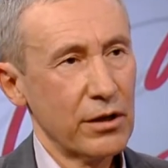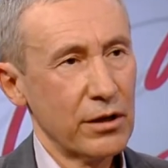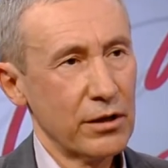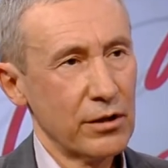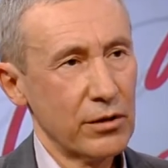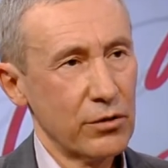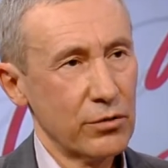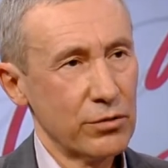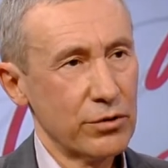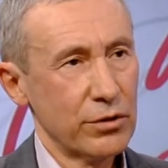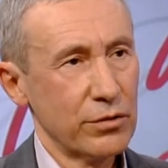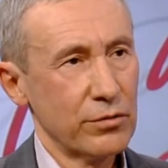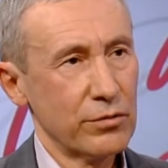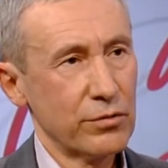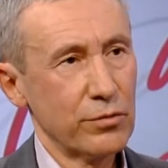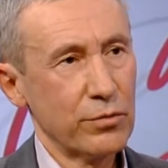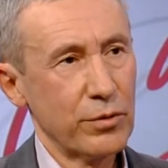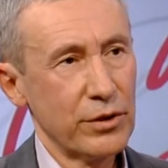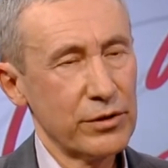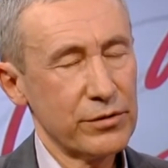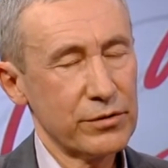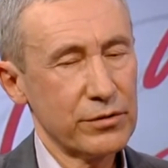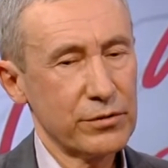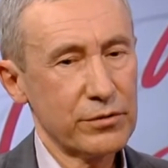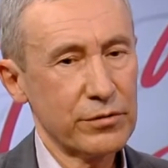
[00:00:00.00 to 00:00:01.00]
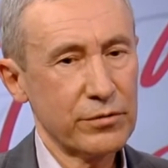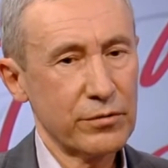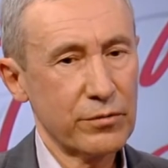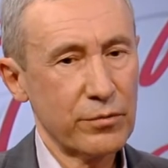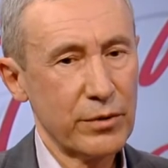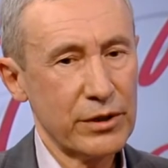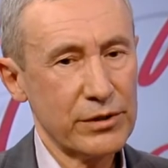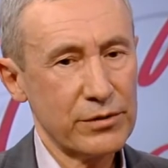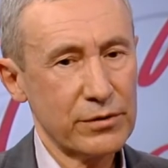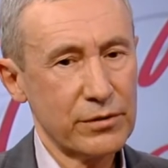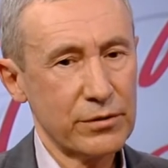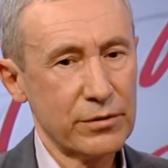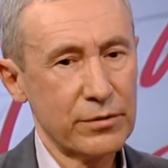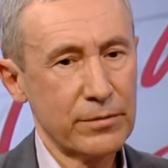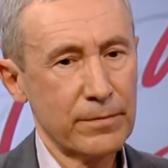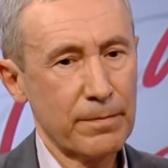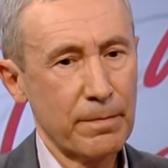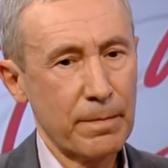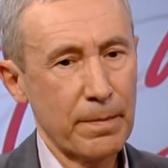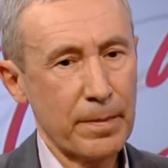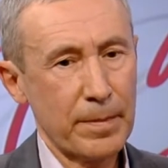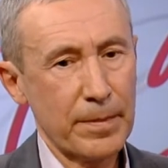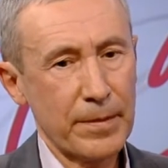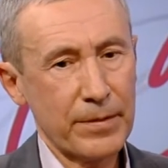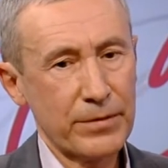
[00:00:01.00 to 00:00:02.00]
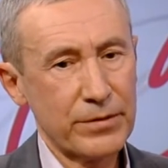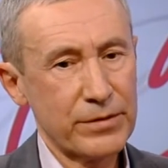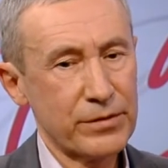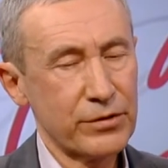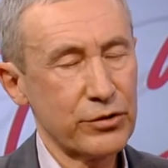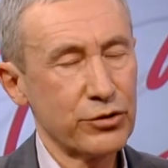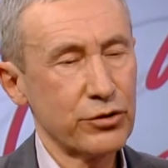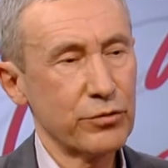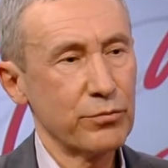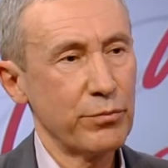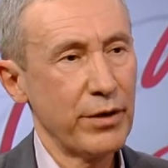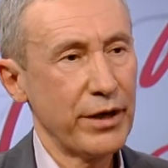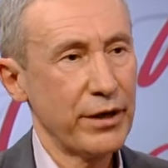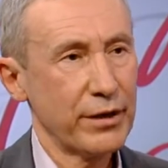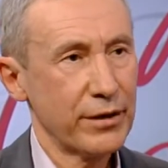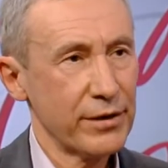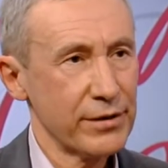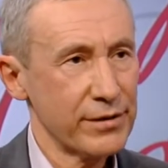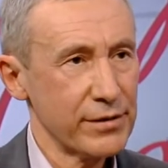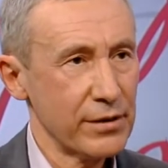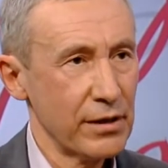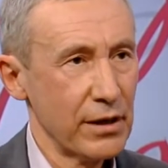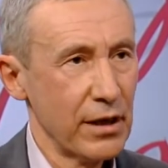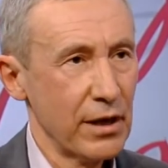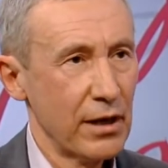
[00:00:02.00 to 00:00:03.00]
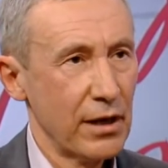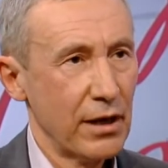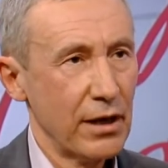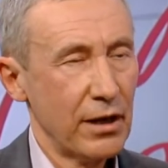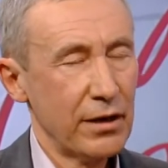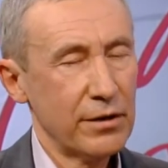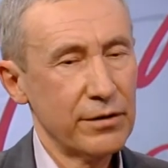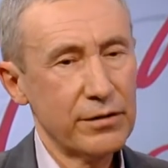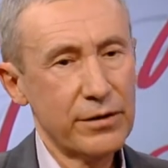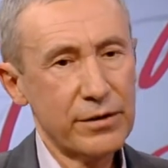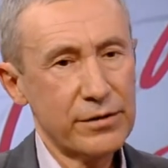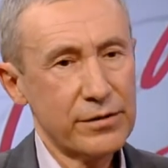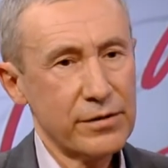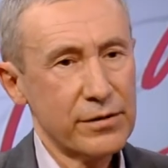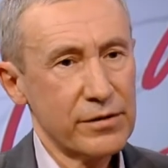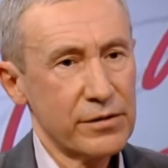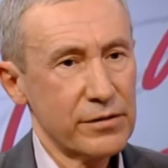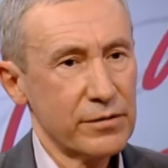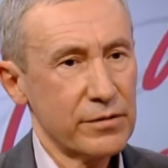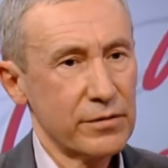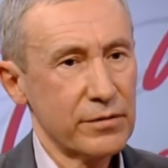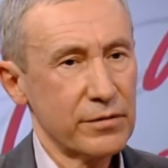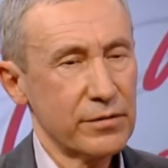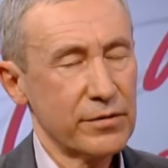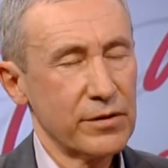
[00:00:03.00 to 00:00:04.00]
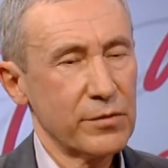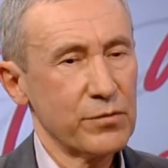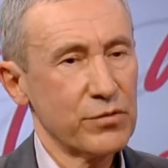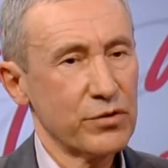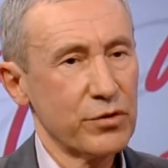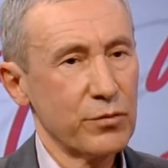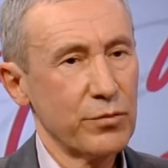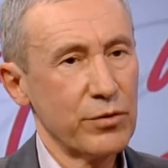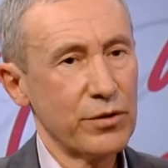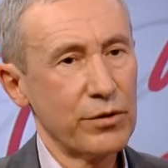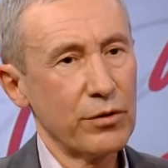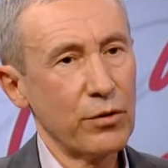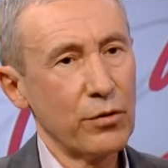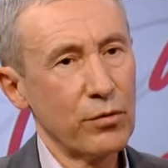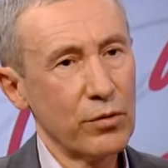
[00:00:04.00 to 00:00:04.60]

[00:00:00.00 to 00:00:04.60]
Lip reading: including Western decision makers. And this is, it seems to me, the